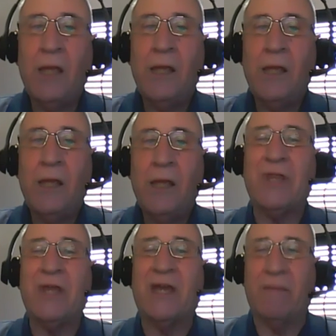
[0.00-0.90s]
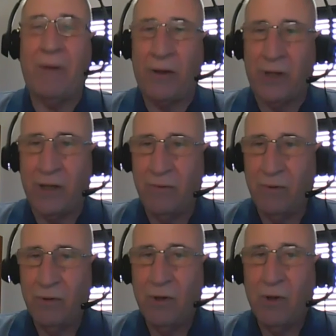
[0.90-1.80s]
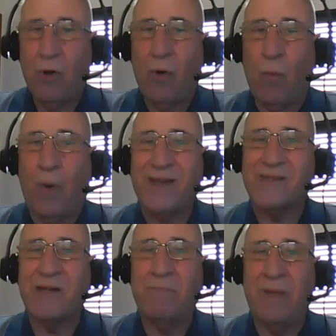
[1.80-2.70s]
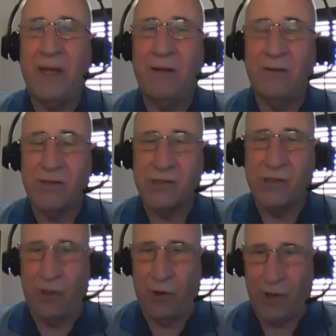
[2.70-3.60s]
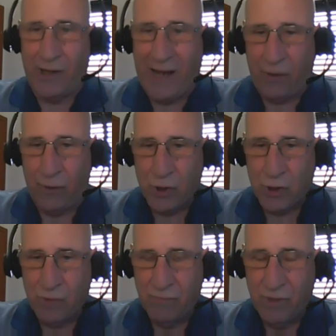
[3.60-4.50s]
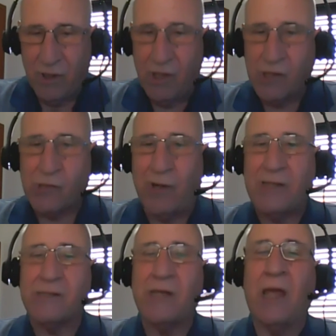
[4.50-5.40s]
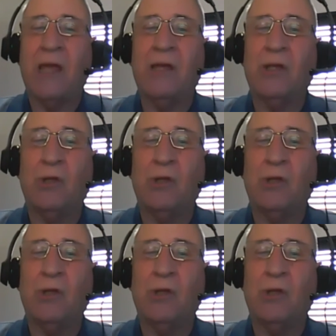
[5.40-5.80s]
if you think about it, what does it mean to learn a language? So let's say you